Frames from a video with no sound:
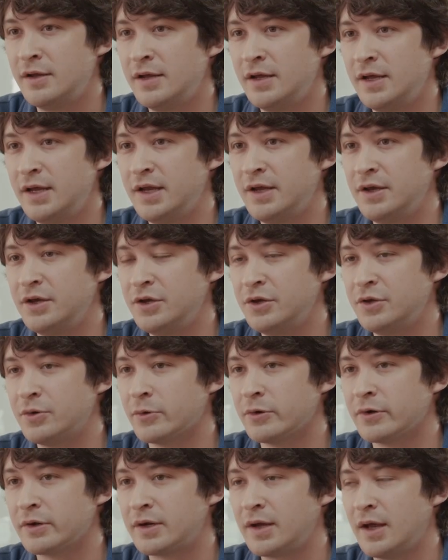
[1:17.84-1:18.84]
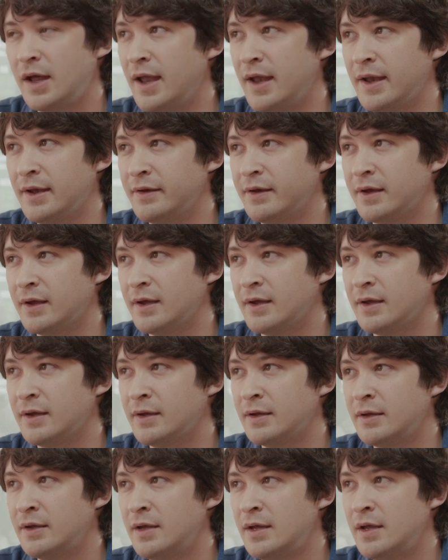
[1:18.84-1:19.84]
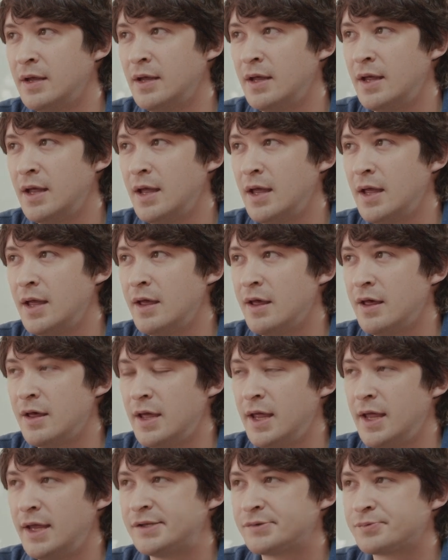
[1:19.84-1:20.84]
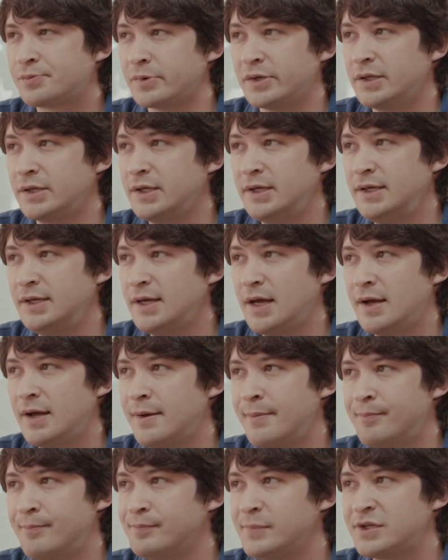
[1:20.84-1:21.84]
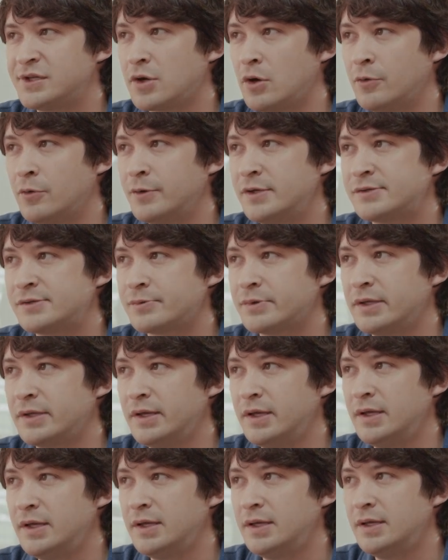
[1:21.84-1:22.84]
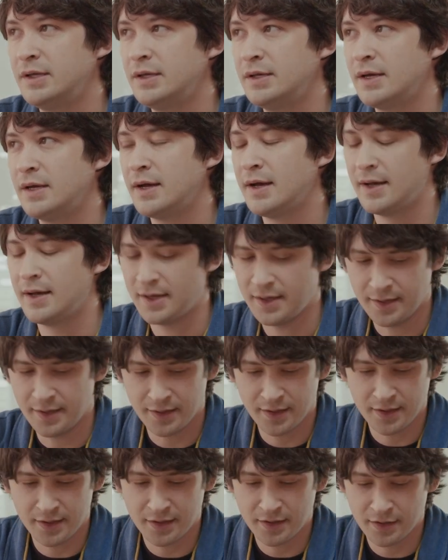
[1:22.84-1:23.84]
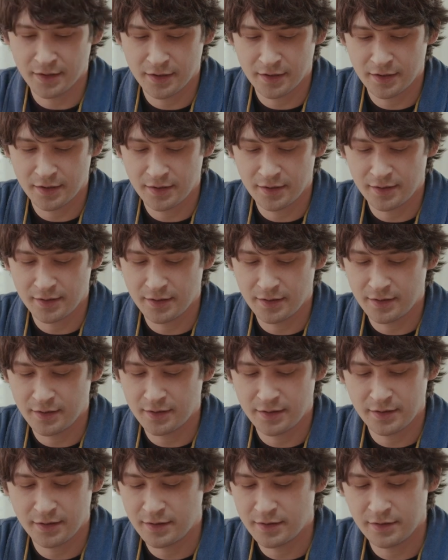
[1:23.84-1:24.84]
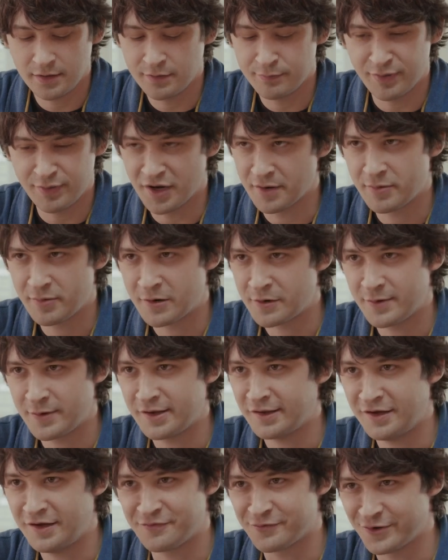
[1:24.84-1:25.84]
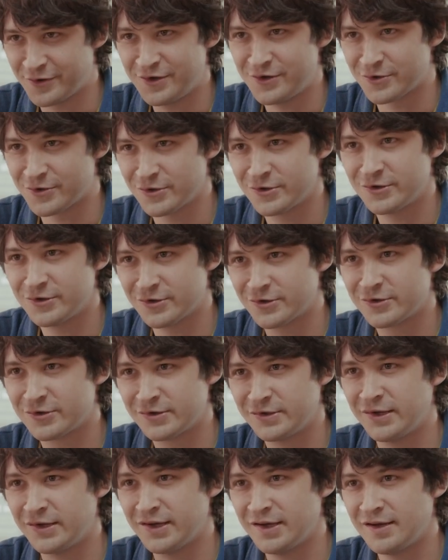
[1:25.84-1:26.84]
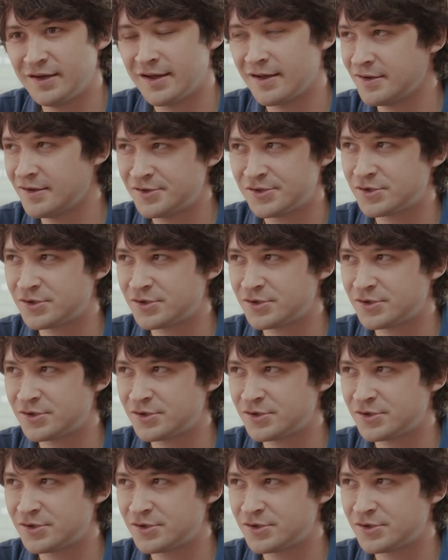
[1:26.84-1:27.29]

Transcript: in New York, and it's really it's always really been a part of my life pretty early. Just